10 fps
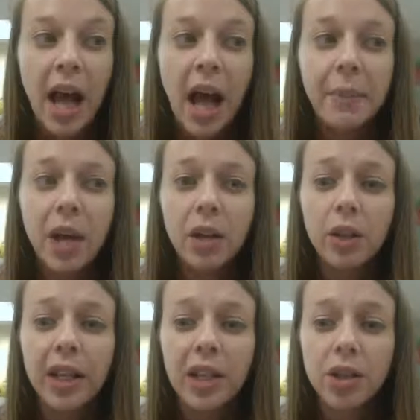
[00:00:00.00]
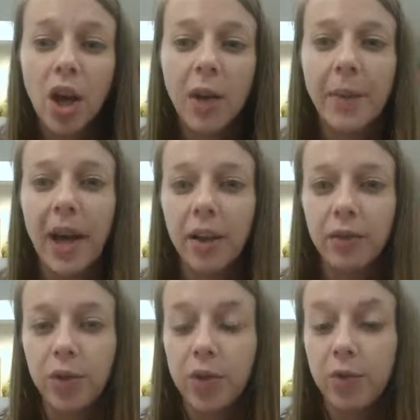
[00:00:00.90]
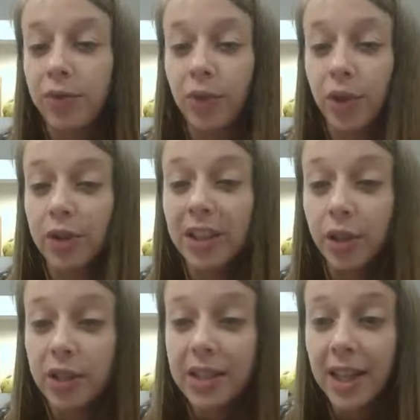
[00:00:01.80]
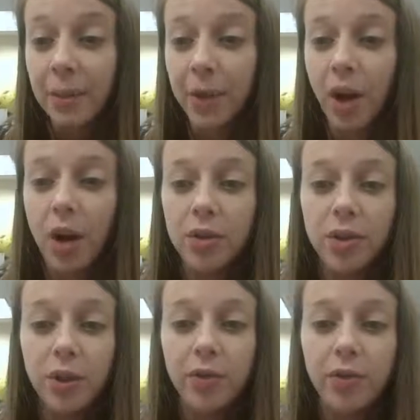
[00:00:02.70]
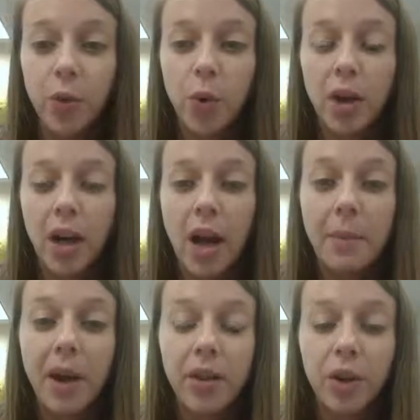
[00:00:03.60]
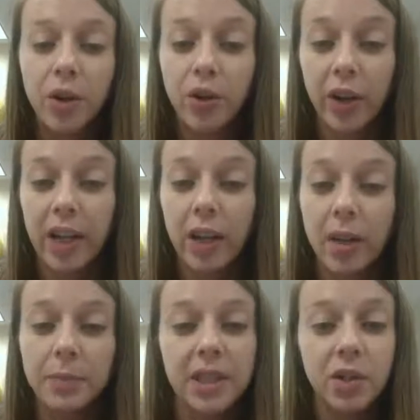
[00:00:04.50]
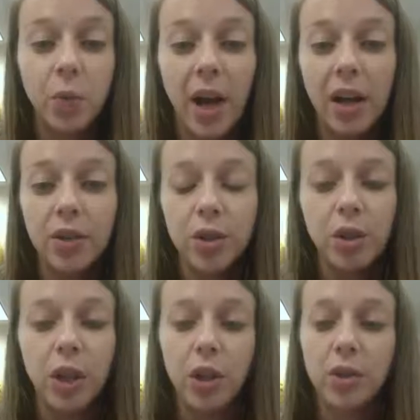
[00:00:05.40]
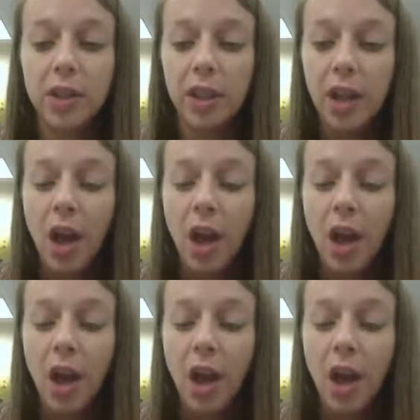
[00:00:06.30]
I'm not only going to talk about it for literacy, but also for other curriculums as well, so you can use it